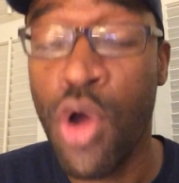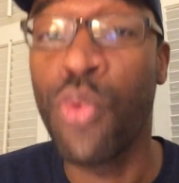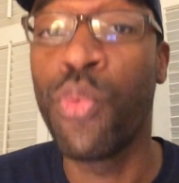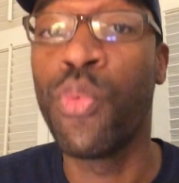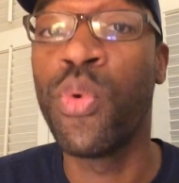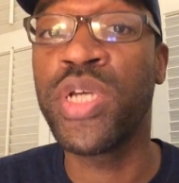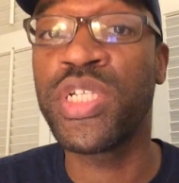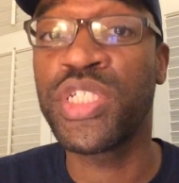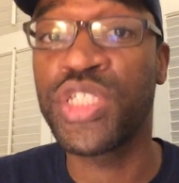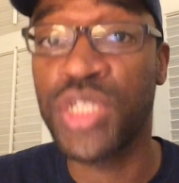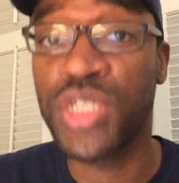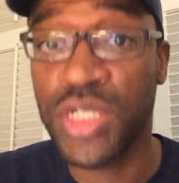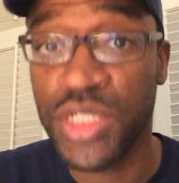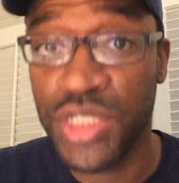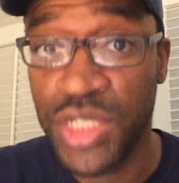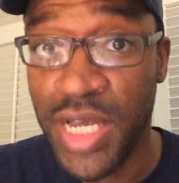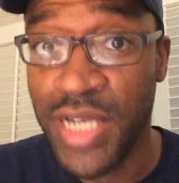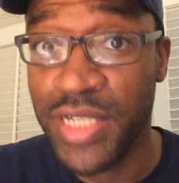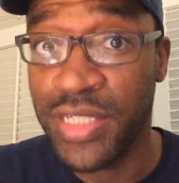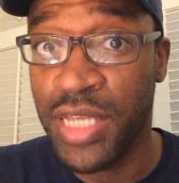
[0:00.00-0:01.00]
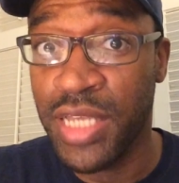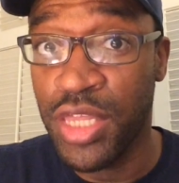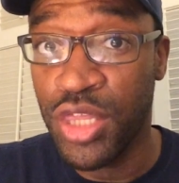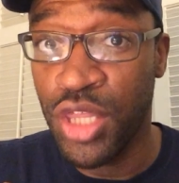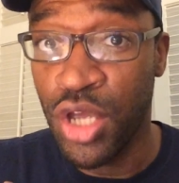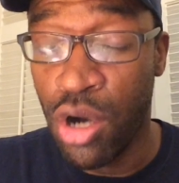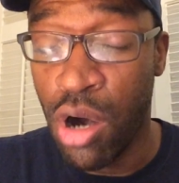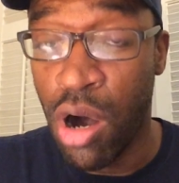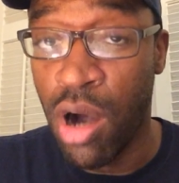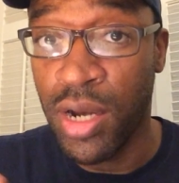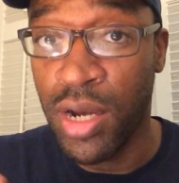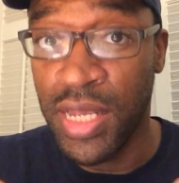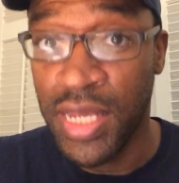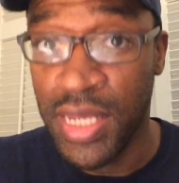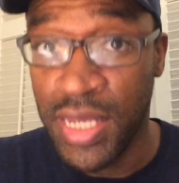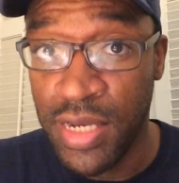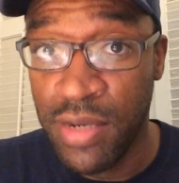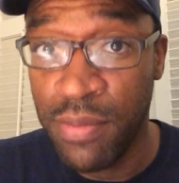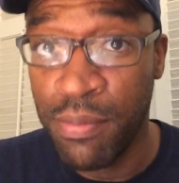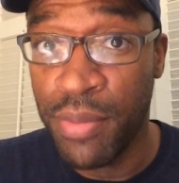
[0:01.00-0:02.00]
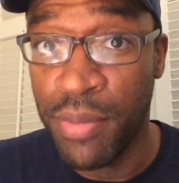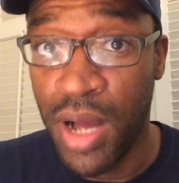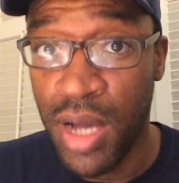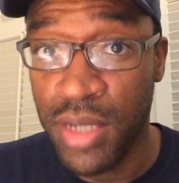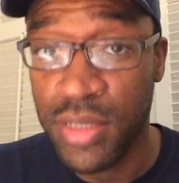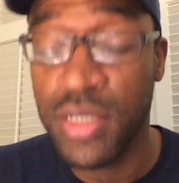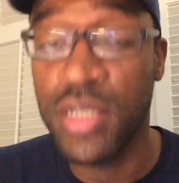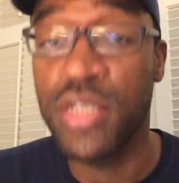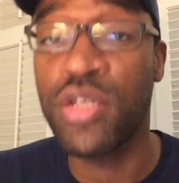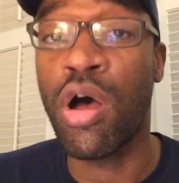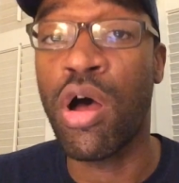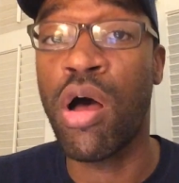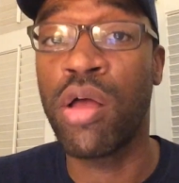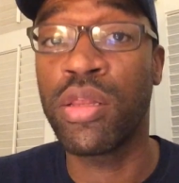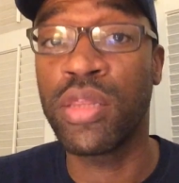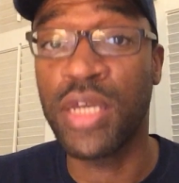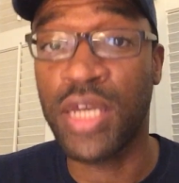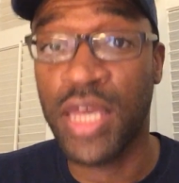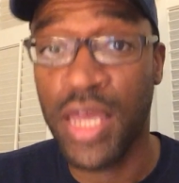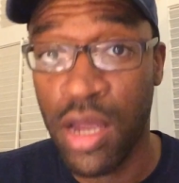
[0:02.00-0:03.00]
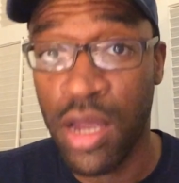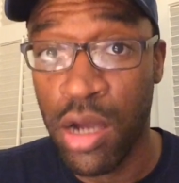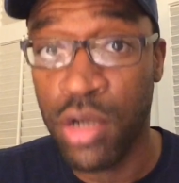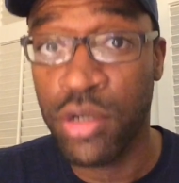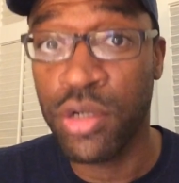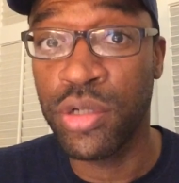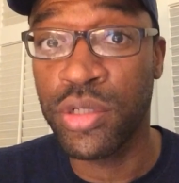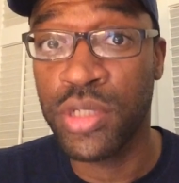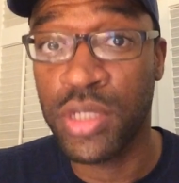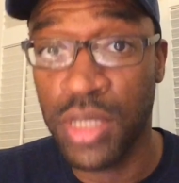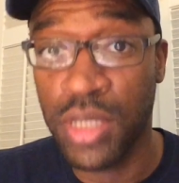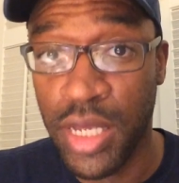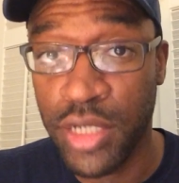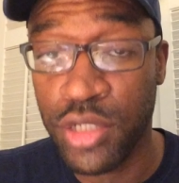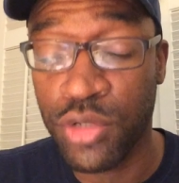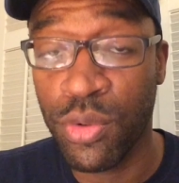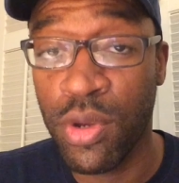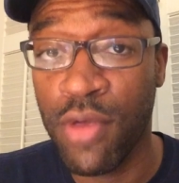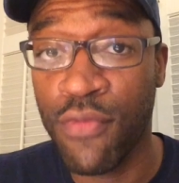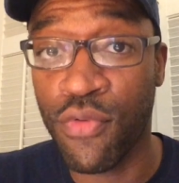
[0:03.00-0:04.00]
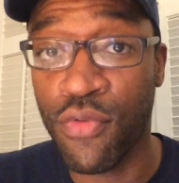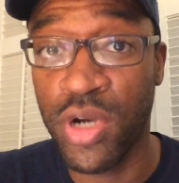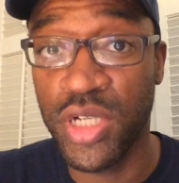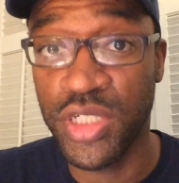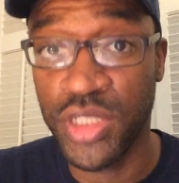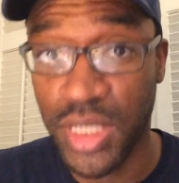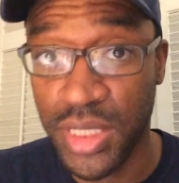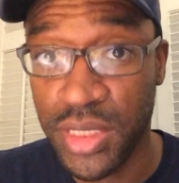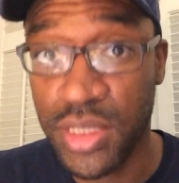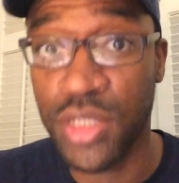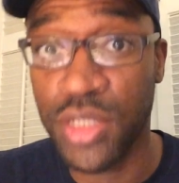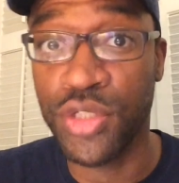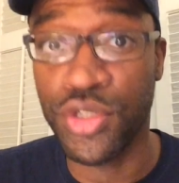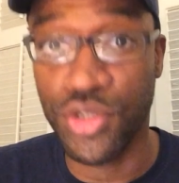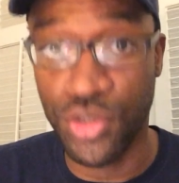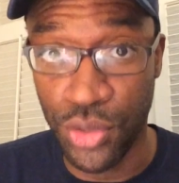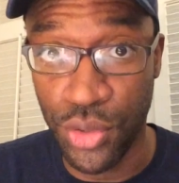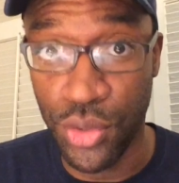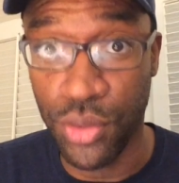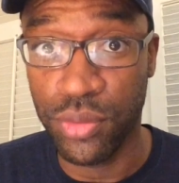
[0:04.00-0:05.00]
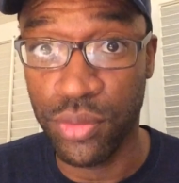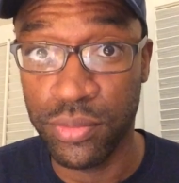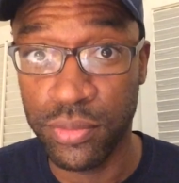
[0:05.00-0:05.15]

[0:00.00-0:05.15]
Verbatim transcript: which suggests that there are hidden boxes on the character select screen for Injustice 2.